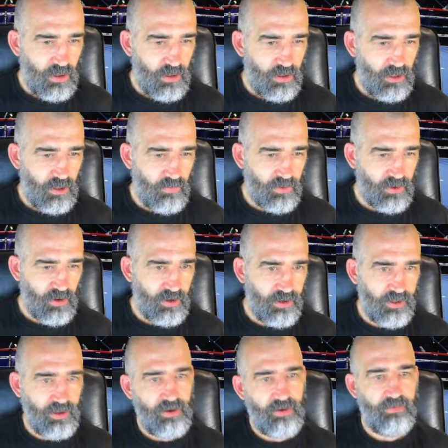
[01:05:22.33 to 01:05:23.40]
Here we got
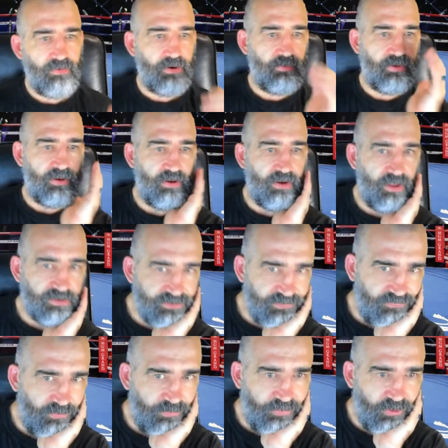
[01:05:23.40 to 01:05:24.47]
here. What do we got here? It's a
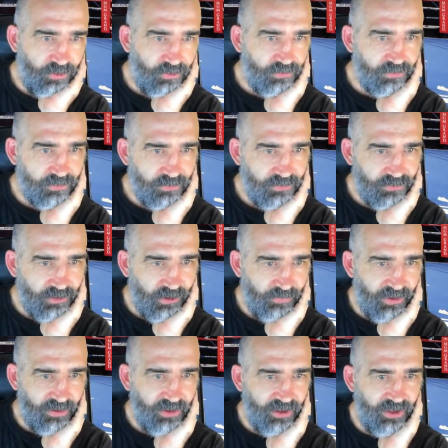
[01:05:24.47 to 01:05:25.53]
football
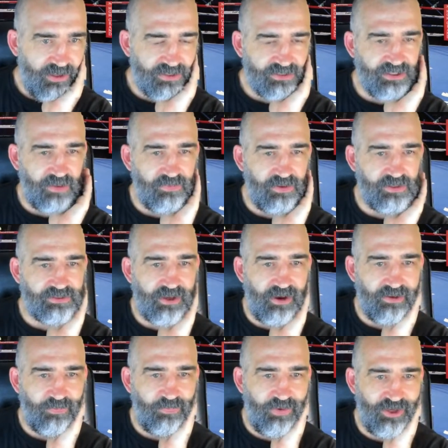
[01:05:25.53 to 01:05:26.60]
comment. Here's something that's
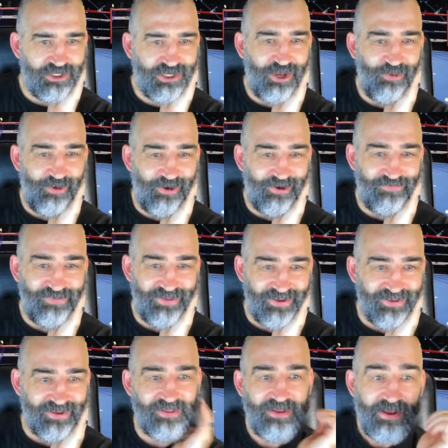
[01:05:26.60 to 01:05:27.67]
going to piss you off,
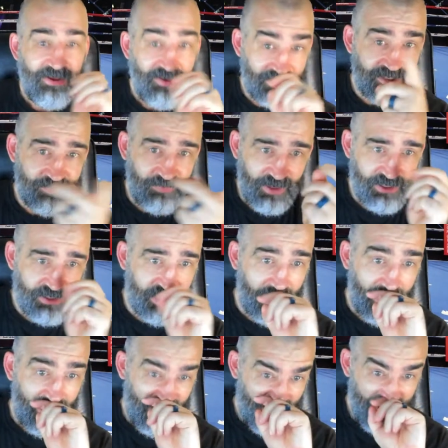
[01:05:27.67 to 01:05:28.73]
Lynden. This is Big J.
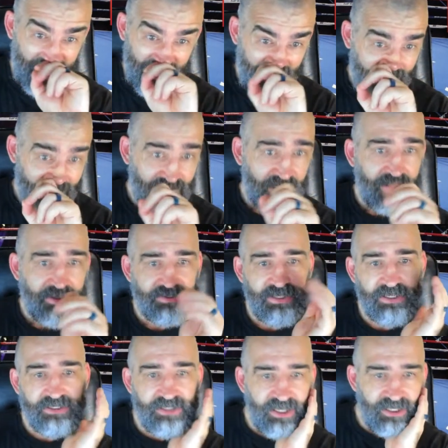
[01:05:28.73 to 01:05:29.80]

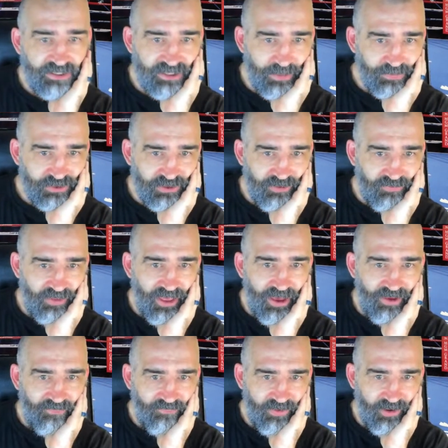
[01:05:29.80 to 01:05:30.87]
Since the inception of the
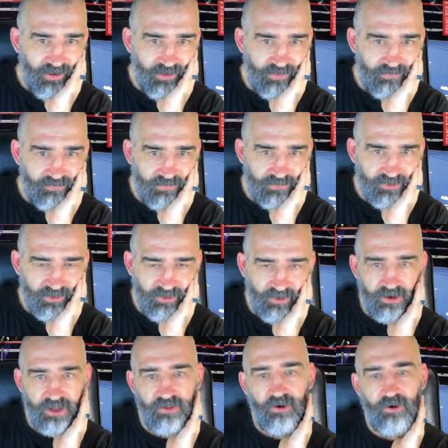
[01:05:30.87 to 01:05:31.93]
AFL, so
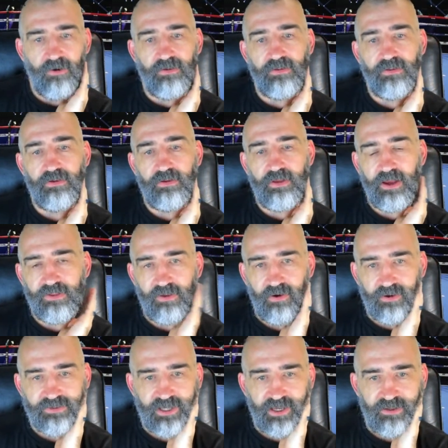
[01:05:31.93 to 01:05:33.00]

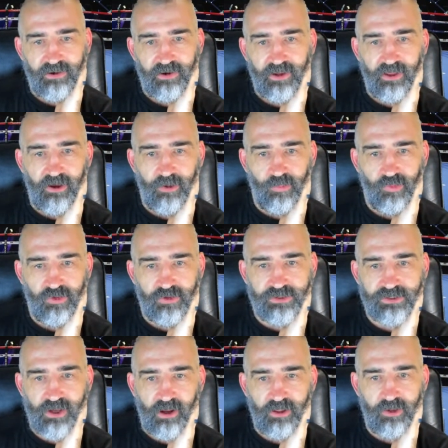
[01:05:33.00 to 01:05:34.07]
1990 onwards,
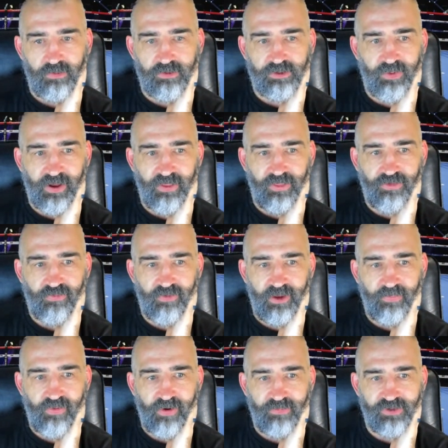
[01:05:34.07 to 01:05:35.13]
Collingwood has won 3
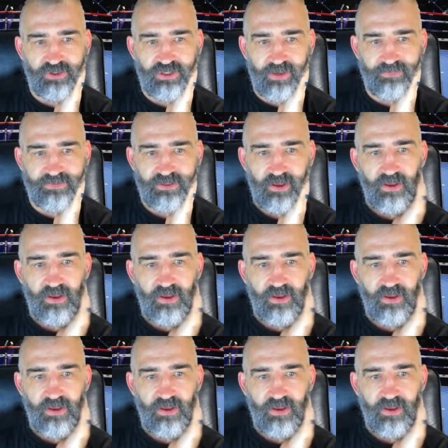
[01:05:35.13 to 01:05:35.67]
premierships,